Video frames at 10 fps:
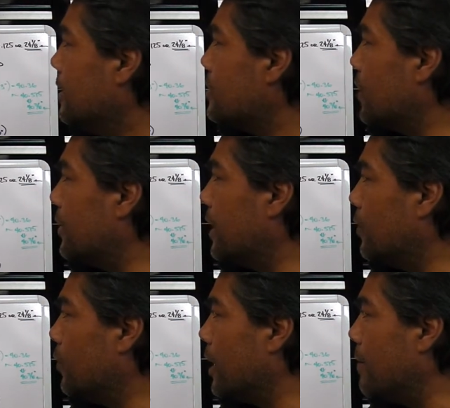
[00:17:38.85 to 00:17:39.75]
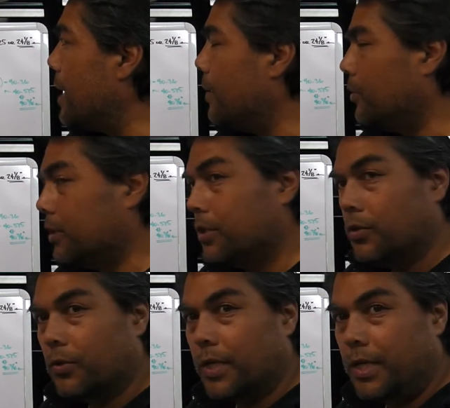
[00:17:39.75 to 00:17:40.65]
So I think what I'm able to
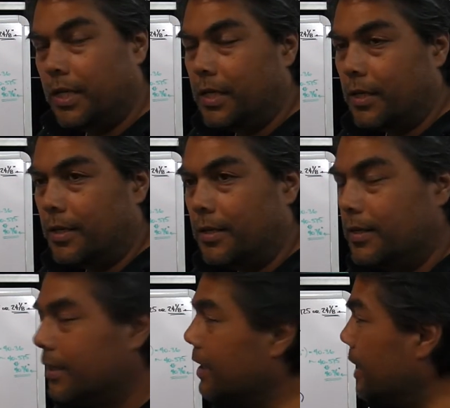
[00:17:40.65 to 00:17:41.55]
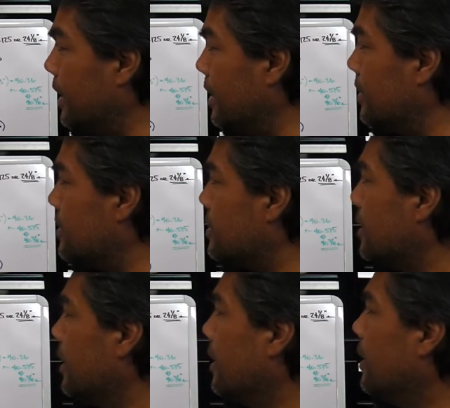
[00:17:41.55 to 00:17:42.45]
do here
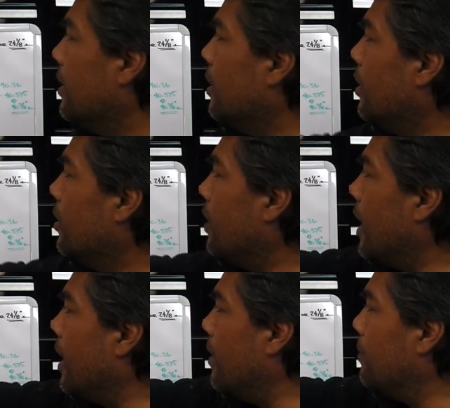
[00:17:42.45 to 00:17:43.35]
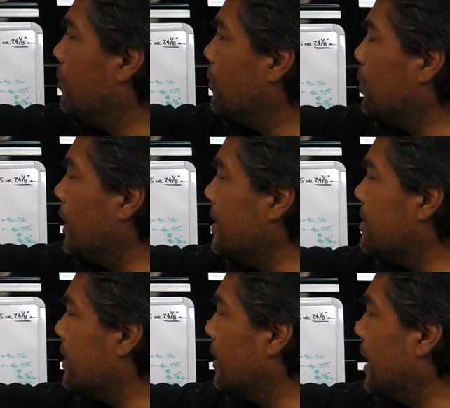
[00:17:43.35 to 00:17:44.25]
is
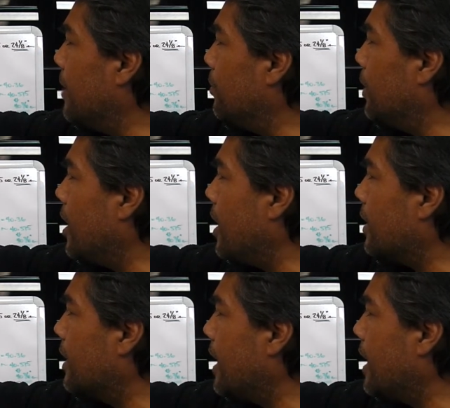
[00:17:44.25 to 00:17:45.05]
place the clamp block